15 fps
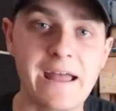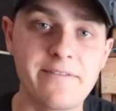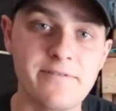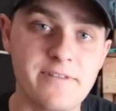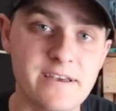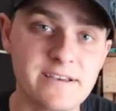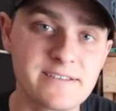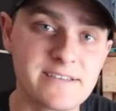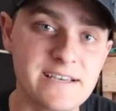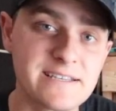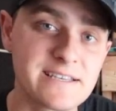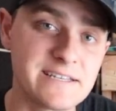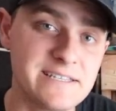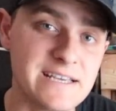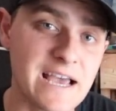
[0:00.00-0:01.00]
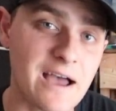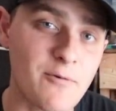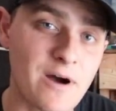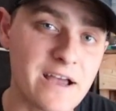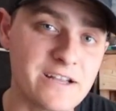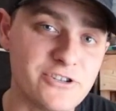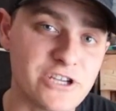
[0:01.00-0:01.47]
And this is a
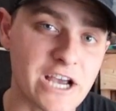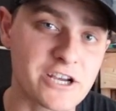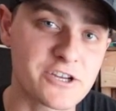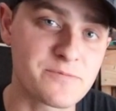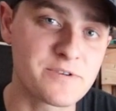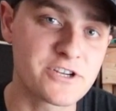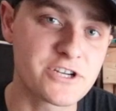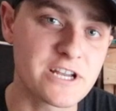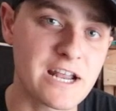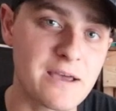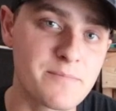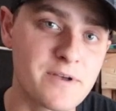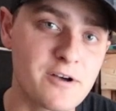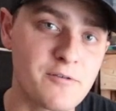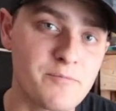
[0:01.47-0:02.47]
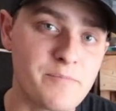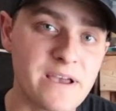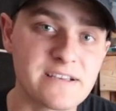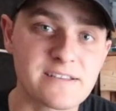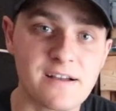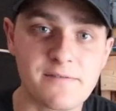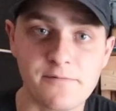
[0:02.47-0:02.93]
DIY injection machine I built
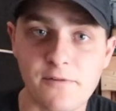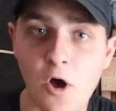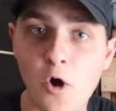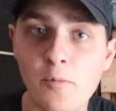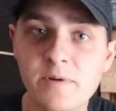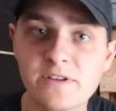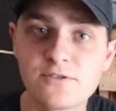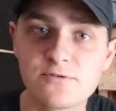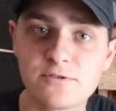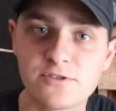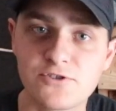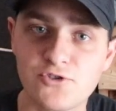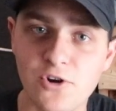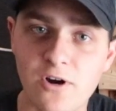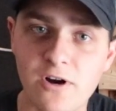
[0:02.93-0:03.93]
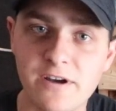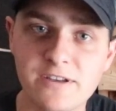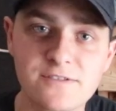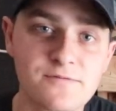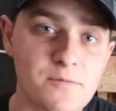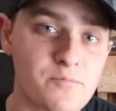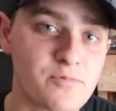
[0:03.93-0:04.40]
based off of open source
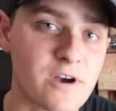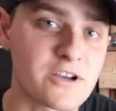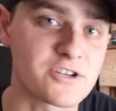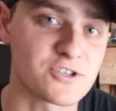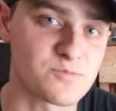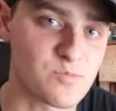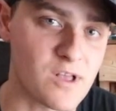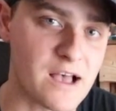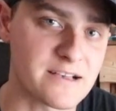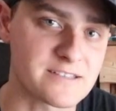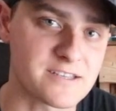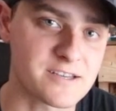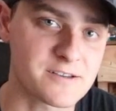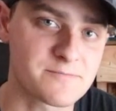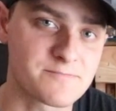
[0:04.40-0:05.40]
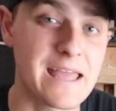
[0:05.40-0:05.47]
drawings from Precious Plastic.